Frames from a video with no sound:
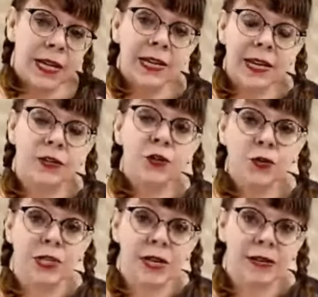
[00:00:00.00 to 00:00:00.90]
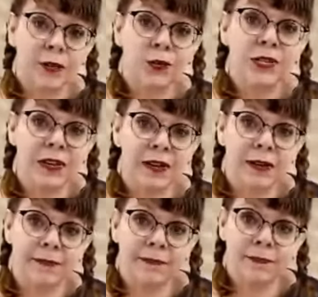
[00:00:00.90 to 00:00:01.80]
it and using using
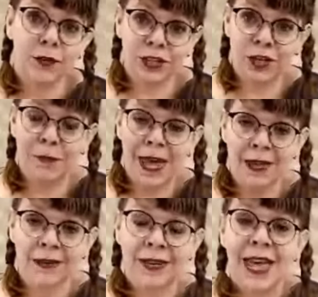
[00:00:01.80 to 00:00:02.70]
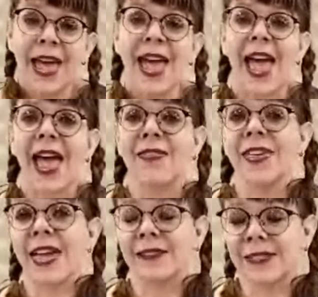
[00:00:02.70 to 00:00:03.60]
a friction pen and
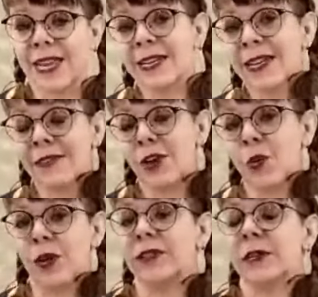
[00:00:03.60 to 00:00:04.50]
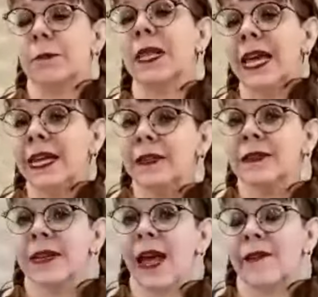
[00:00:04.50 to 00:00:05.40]
then sending their quilts in
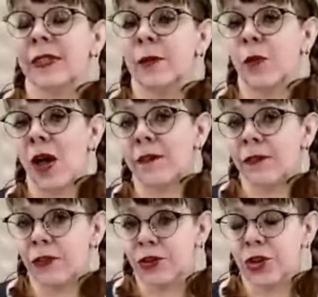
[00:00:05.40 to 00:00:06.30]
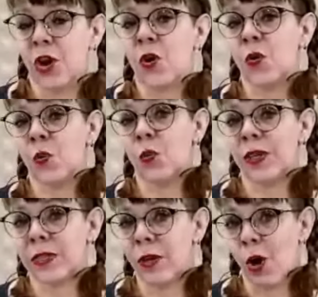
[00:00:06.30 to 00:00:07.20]
planes and having them arrive for the show
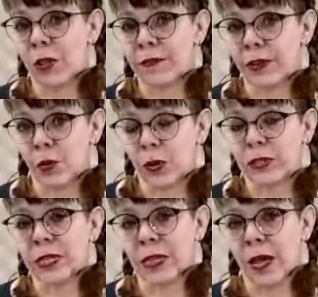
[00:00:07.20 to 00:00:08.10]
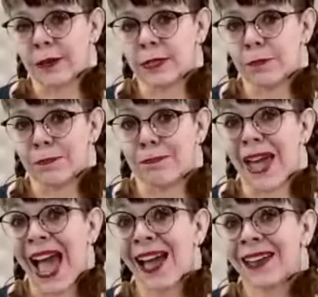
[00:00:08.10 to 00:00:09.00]
with all of the quilting lines
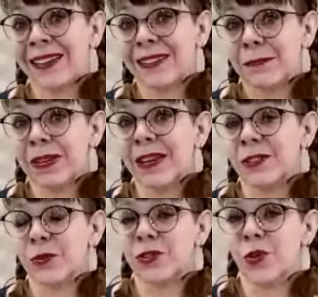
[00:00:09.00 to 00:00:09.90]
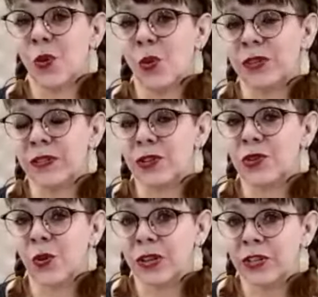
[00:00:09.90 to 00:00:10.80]
back because it was so cold in the
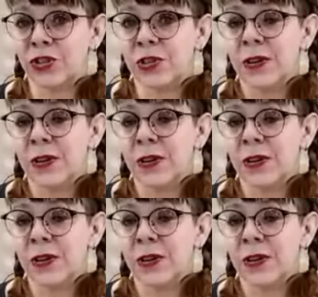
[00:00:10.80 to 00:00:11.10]
storage.